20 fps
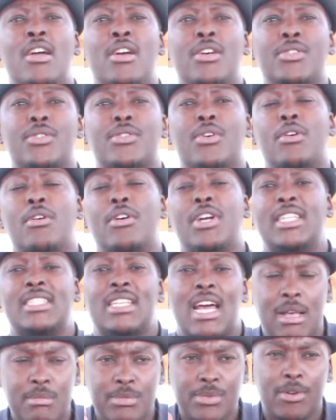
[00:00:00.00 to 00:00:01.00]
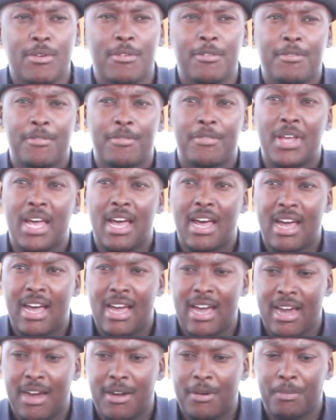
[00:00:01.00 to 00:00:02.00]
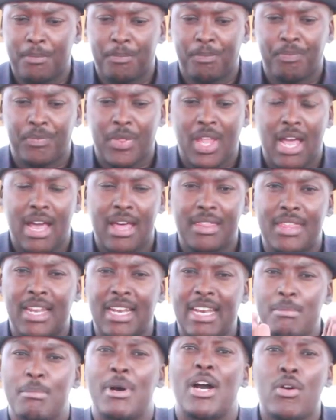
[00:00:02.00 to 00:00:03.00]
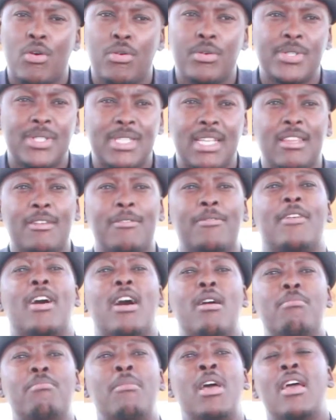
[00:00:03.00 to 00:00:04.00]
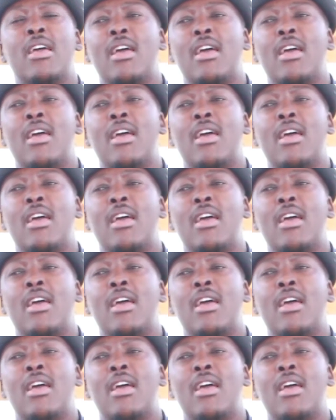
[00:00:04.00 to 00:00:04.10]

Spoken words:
So in terms of the labor costs at the farm,